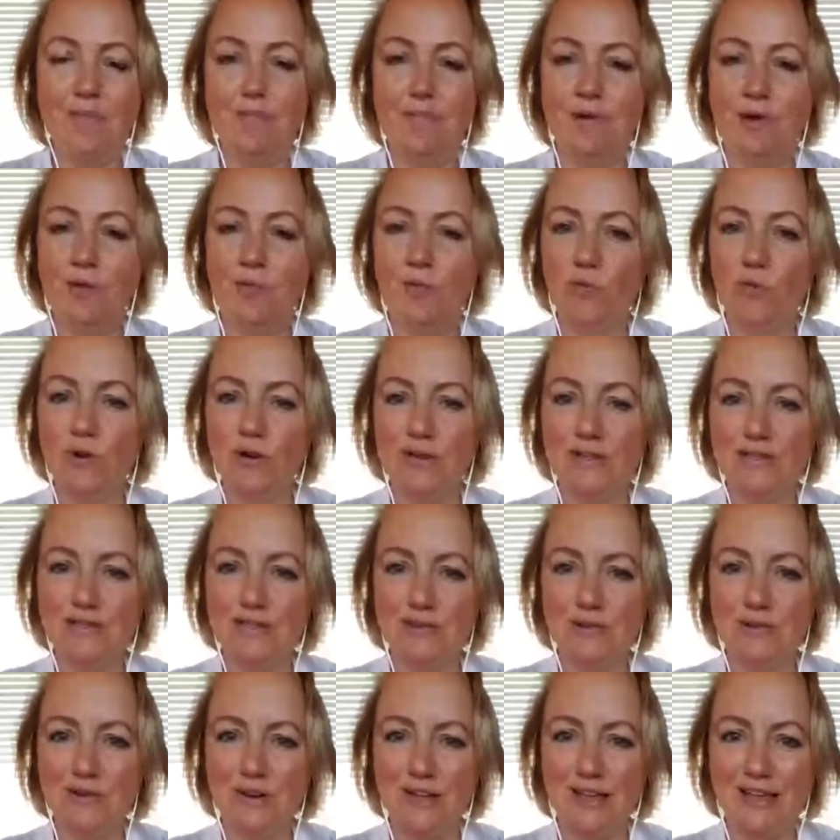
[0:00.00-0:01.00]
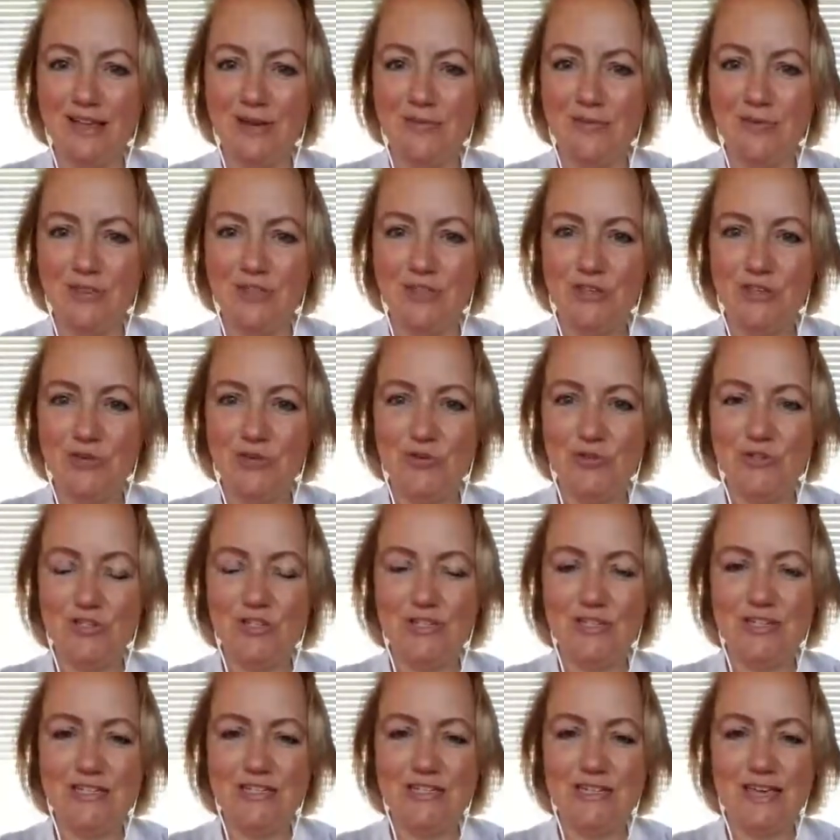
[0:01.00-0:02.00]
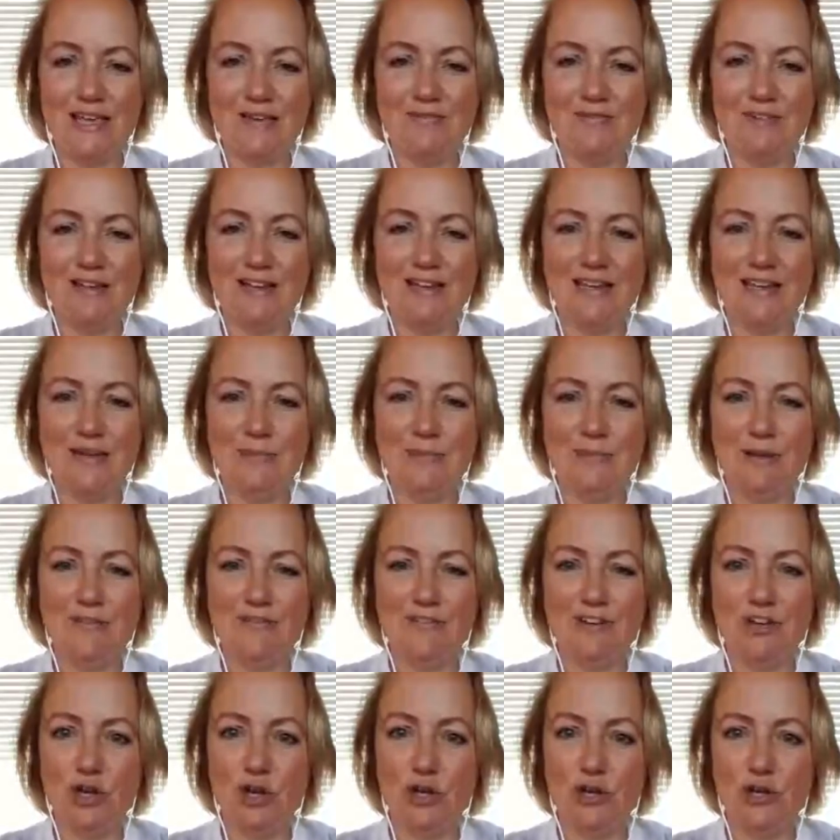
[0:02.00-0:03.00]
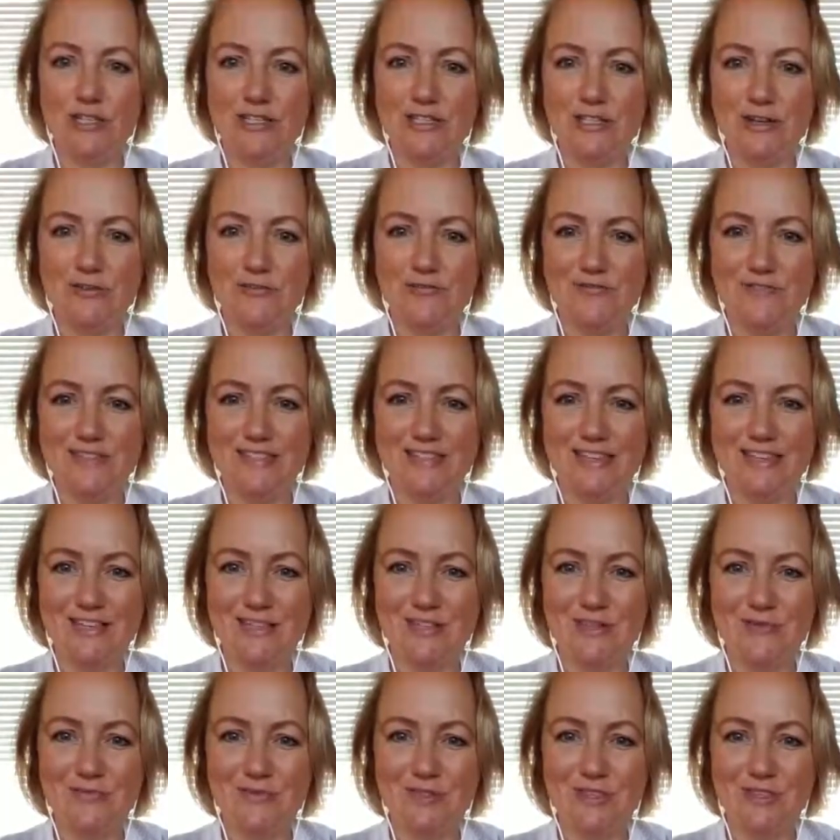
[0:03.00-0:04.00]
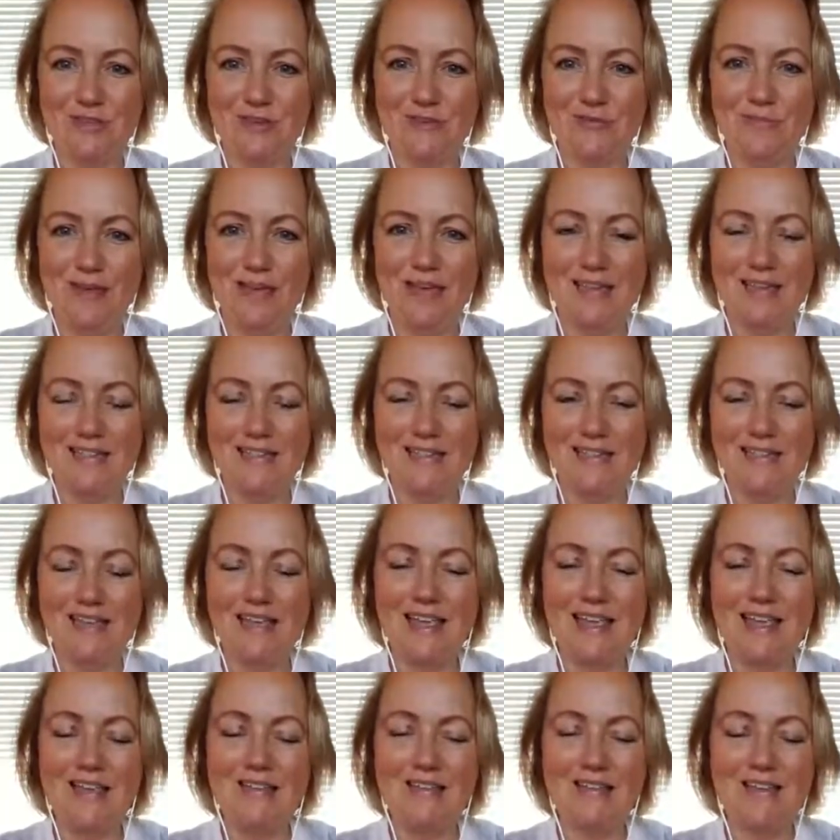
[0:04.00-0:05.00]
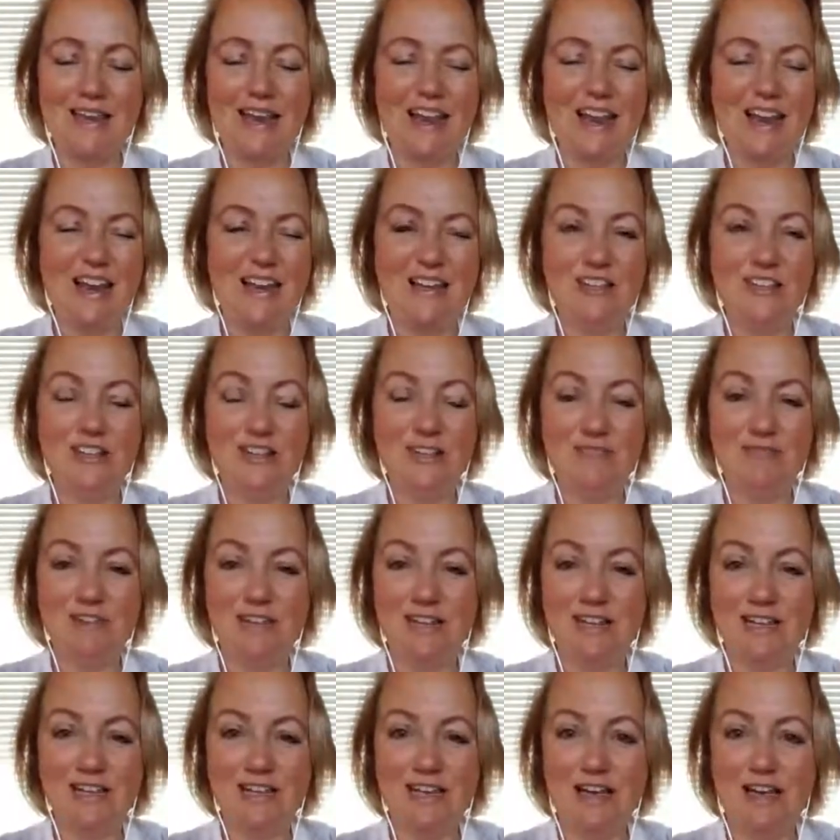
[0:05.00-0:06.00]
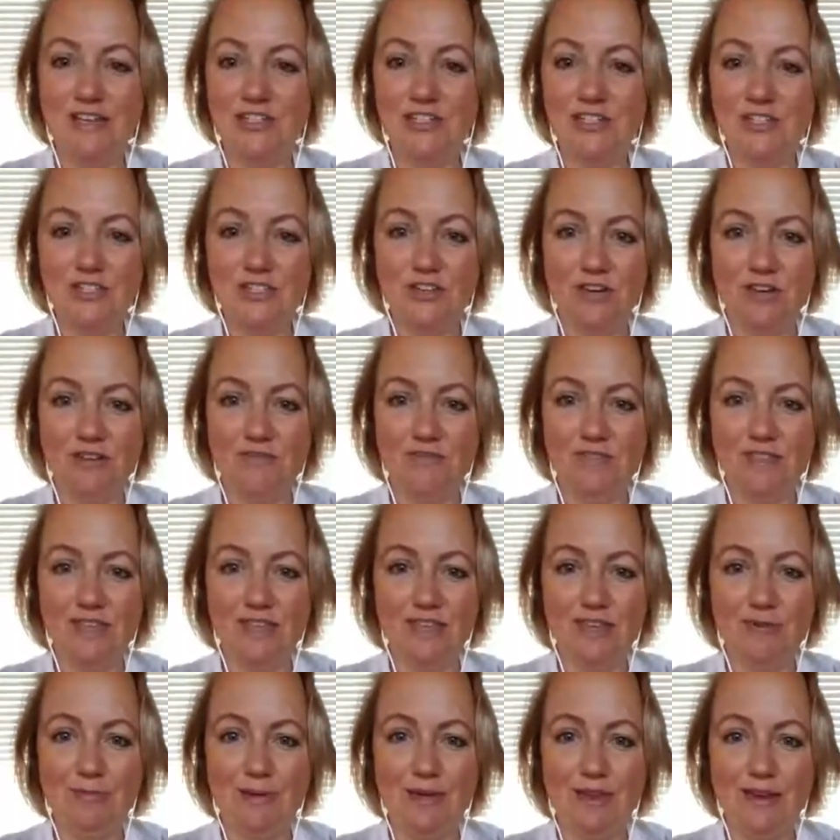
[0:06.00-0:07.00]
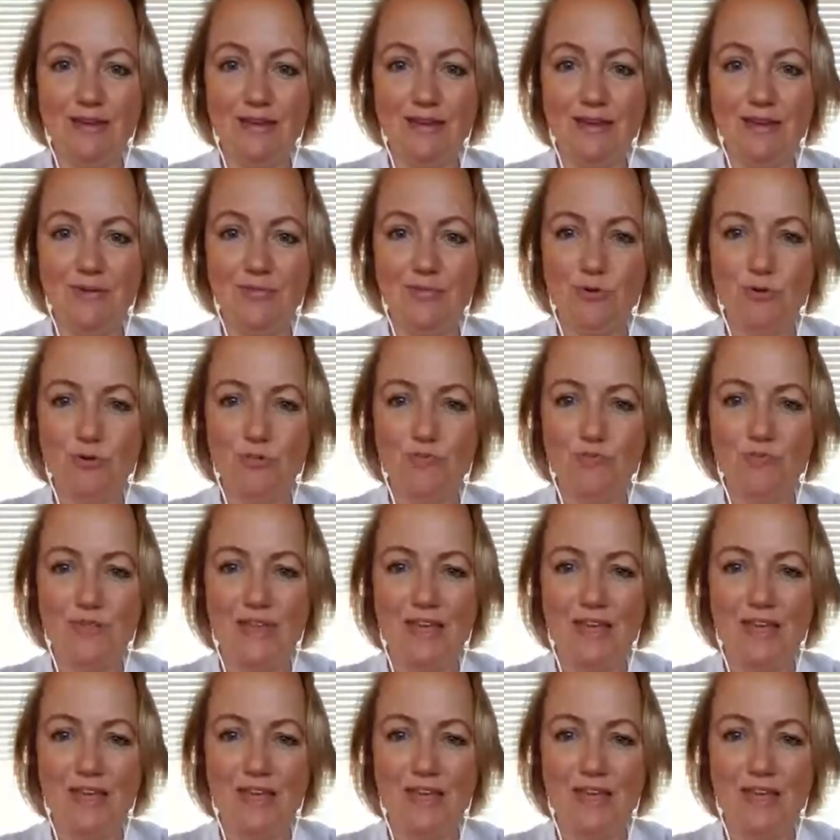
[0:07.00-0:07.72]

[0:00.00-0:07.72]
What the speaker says: But what is it like with you? Do you need to have a little bit of an honest conversation with you about it? And actually, really, I just don't even think about it anymore.